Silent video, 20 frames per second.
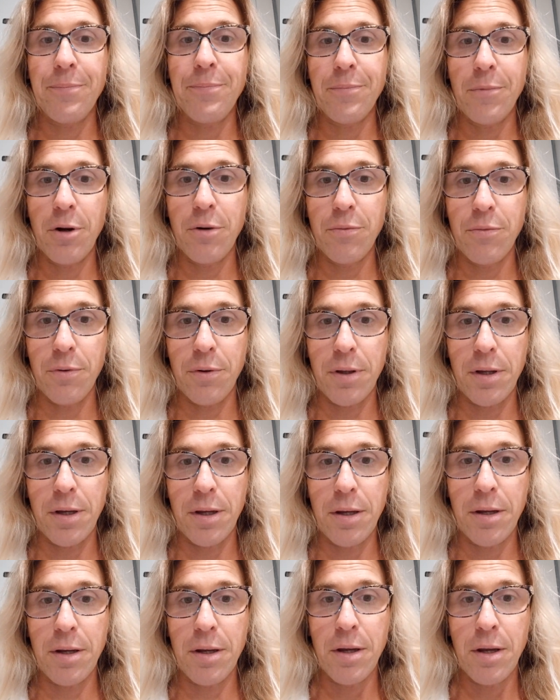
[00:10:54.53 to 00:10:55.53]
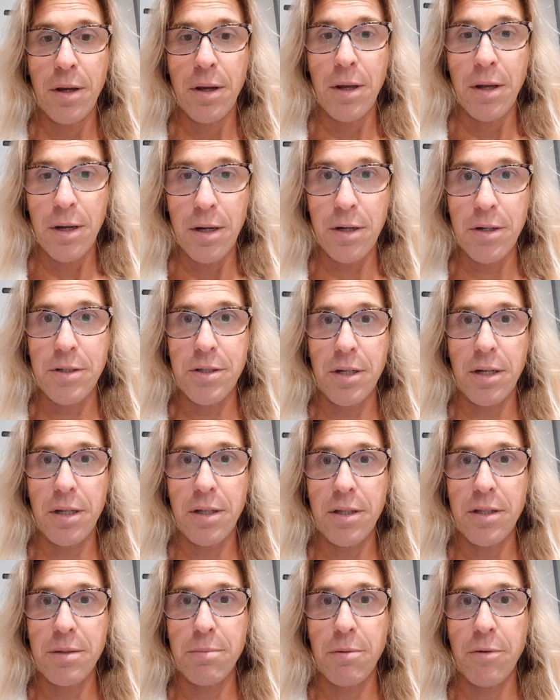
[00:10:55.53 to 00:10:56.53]
Hopefully you're seeing
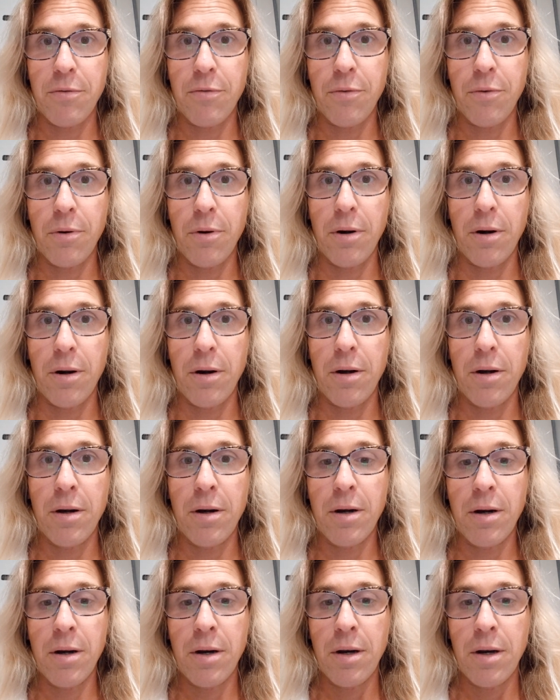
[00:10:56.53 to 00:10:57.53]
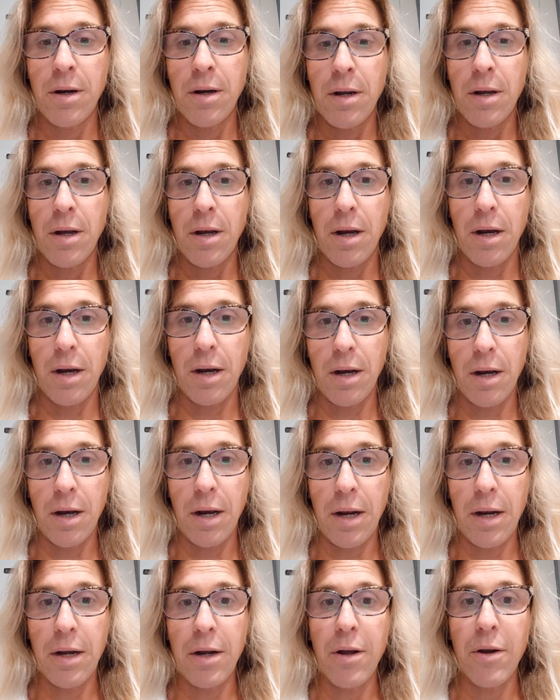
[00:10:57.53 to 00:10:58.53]
this before
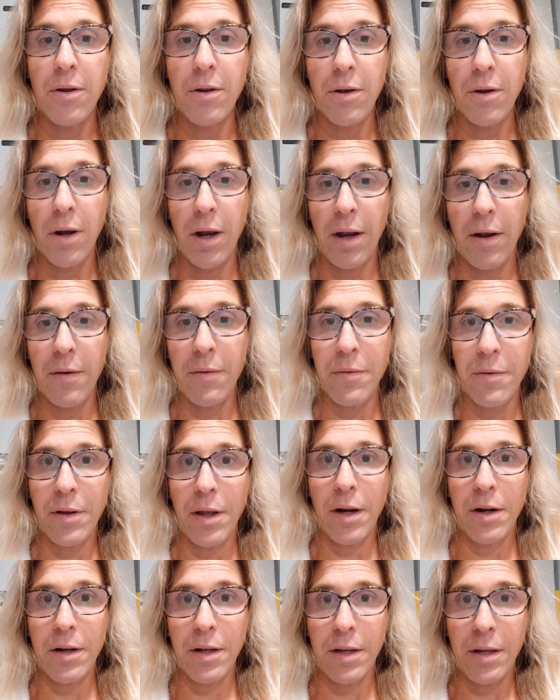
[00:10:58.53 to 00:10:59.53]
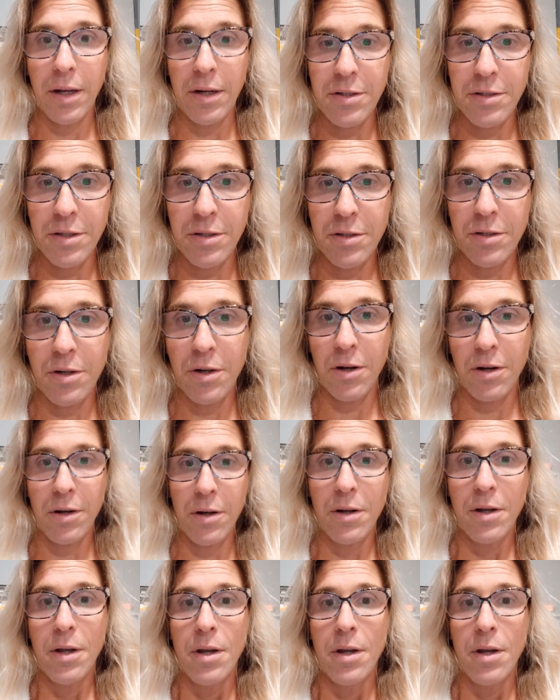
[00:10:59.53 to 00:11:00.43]
I know you. I have got to catch this call.